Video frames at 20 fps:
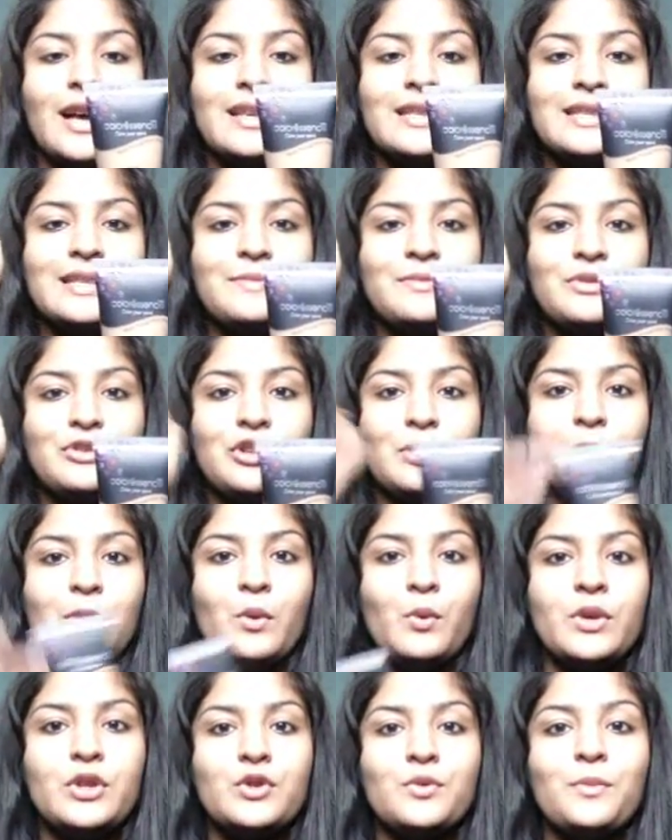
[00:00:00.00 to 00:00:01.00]
has some
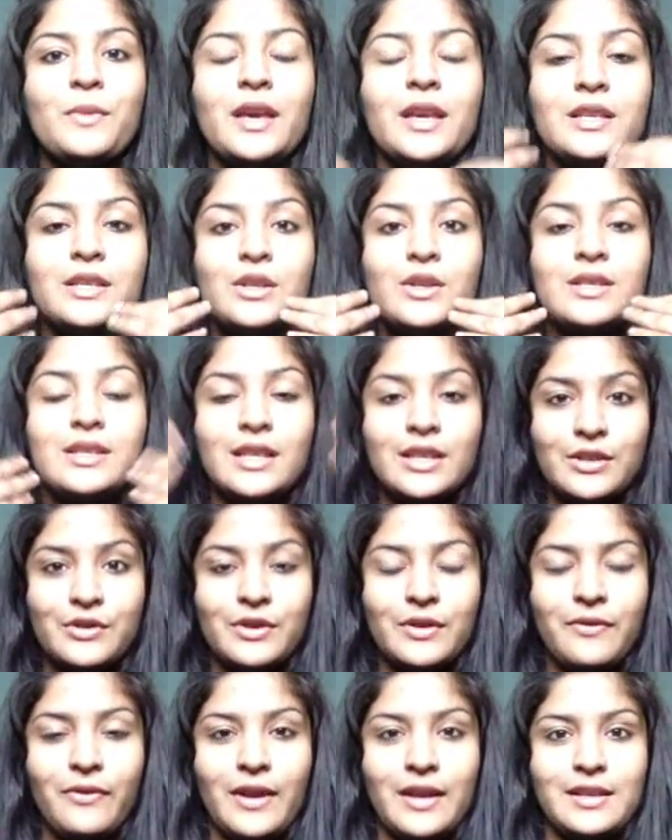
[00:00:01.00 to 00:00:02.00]
shimmer which makes your skin
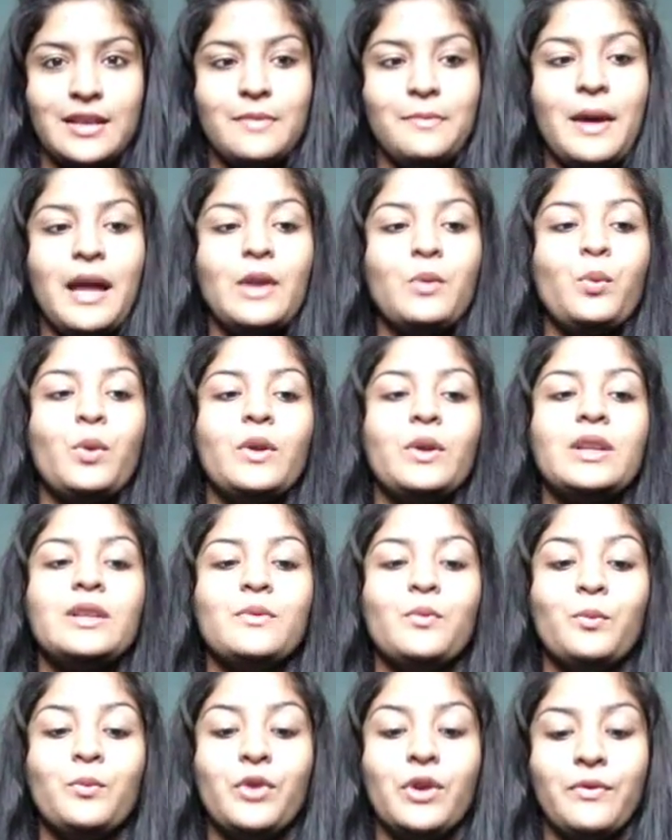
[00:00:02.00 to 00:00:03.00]
reflected back
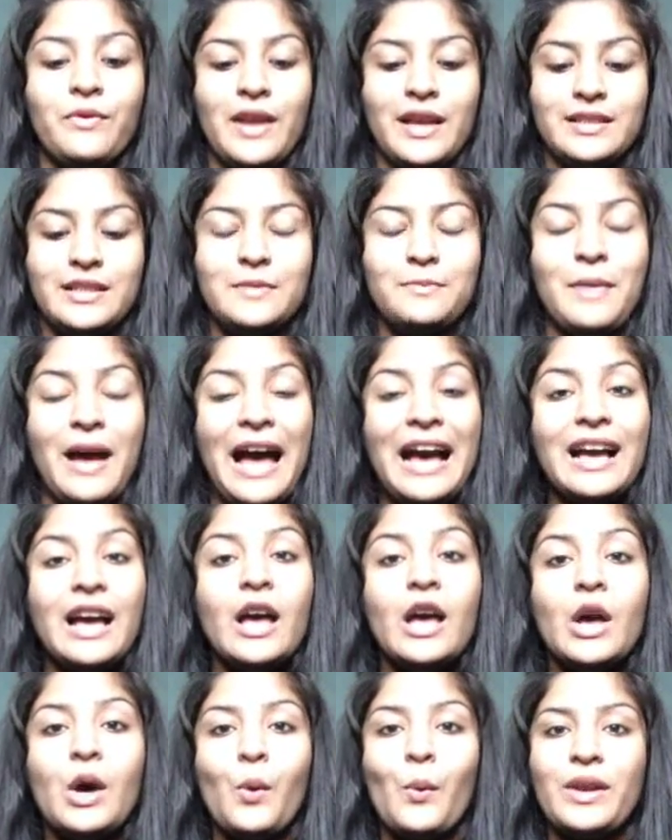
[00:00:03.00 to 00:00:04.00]

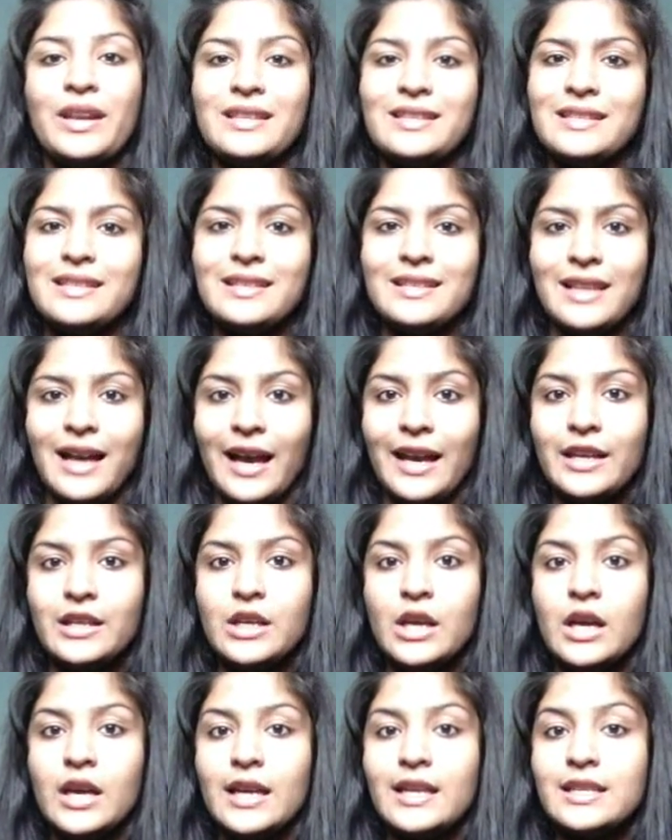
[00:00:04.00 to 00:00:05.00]
when it's in
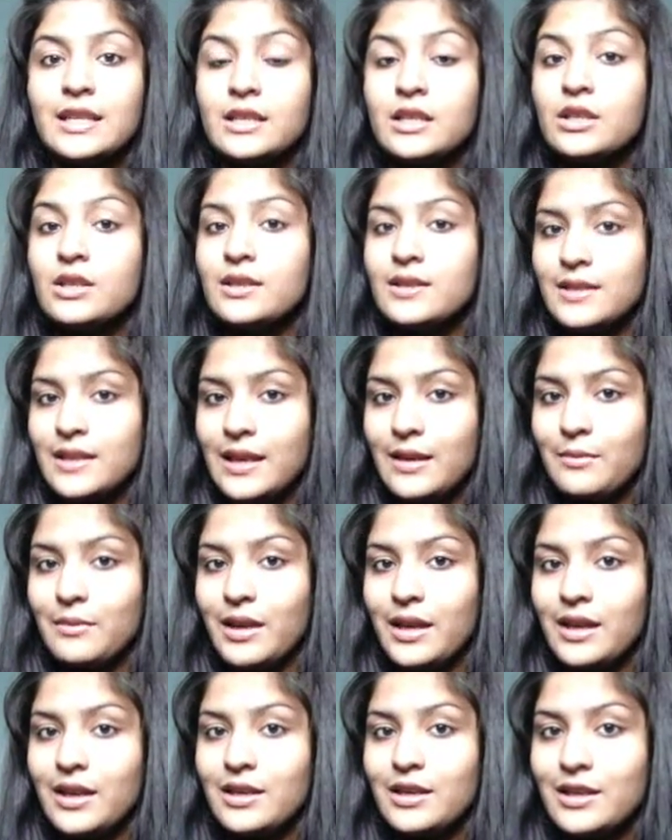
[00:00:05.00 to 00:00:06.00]
light. It doesn't seem
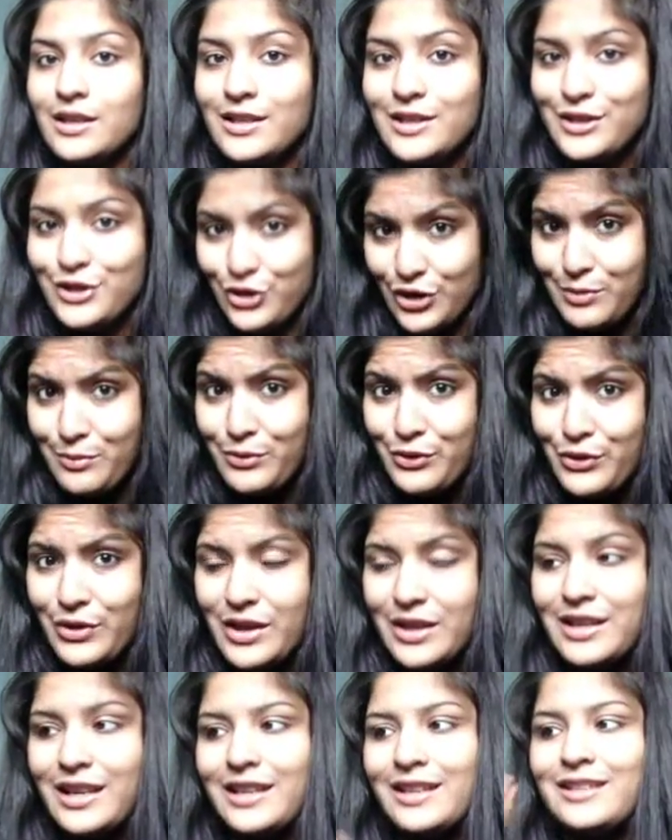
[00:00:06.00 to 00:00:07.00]
like it's
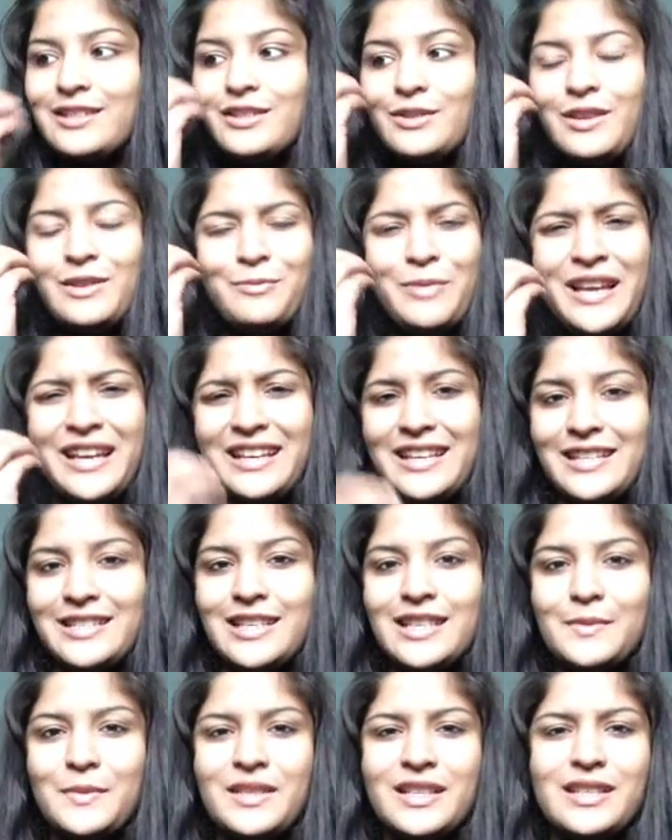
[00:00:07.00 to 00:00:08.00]
shimmery like big
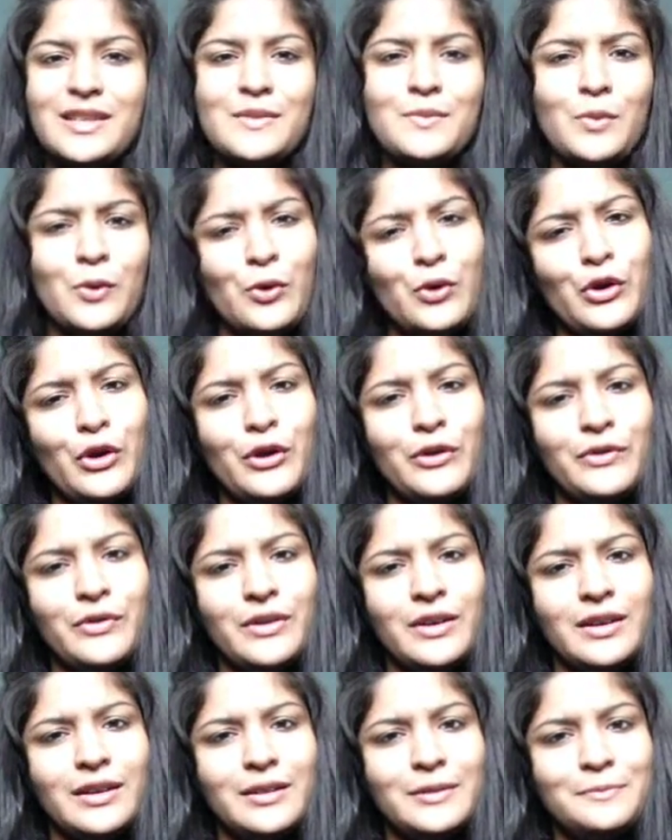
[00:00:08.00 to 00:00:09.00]
glitters, but it's more
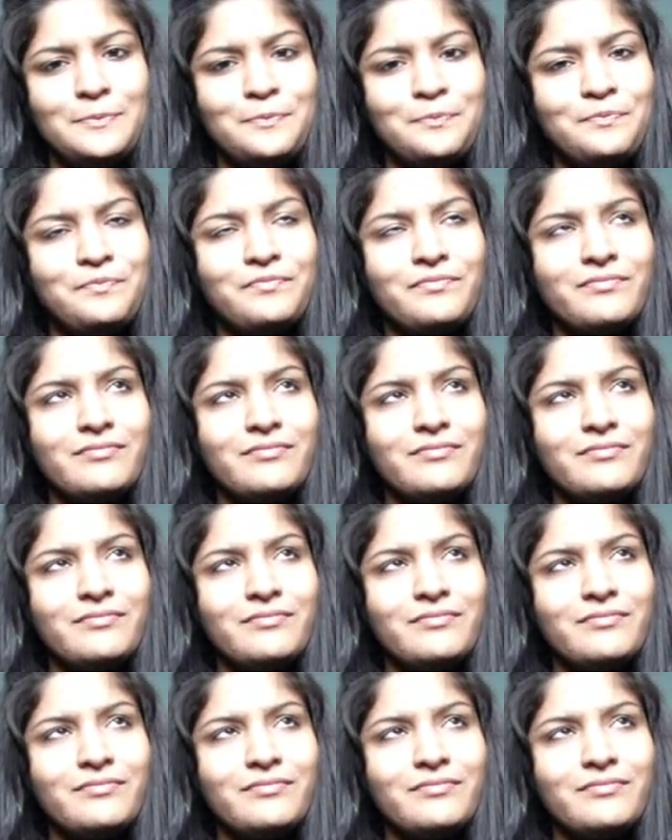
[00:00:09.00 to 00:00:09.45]
of